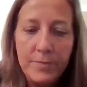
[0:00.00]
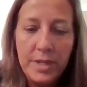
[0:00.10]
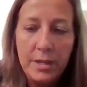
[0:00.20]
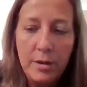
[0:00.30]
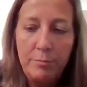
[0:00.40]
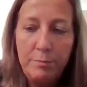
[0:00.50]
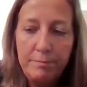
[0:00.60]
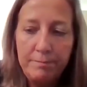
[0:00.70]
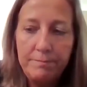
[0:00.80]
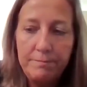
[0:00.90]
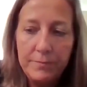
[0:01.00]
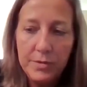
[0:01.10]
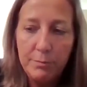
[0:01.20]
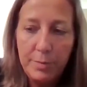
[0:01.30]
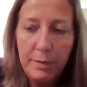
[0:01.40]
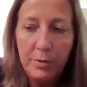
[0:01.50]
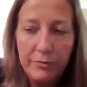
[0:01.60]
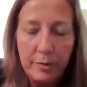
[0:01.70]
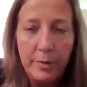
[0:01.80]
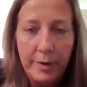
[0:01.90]
you know, some people
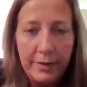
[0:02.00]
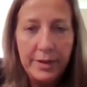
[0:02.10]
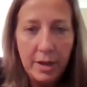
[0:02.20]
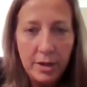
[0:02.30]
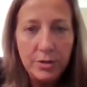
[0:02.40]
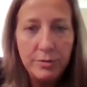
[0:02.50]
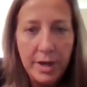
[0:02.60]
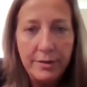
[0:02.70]
from around the country.